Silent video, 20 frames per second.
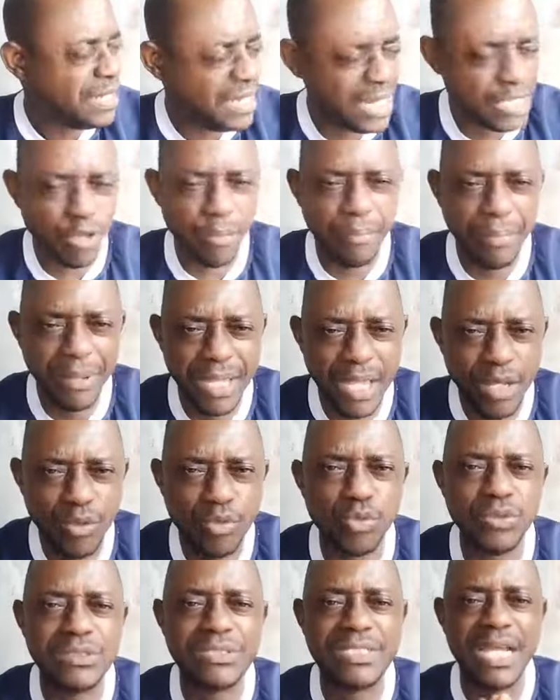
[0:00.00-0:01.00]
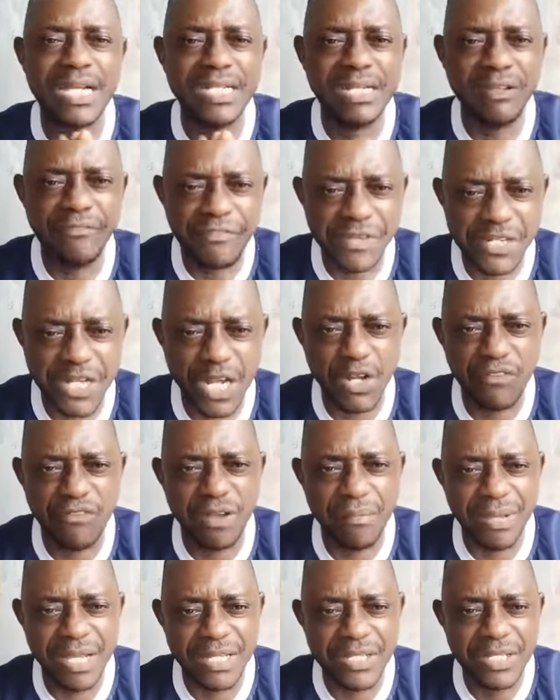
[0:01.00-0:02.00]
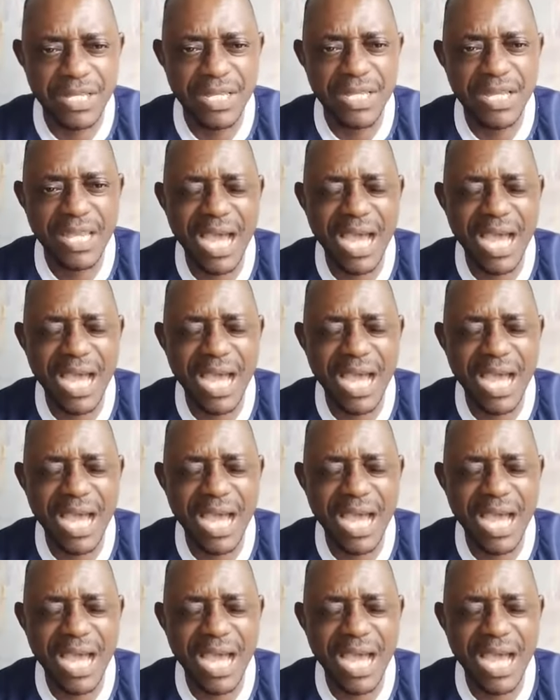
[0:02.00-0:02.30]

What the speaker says: Let us begin to tell the federal government,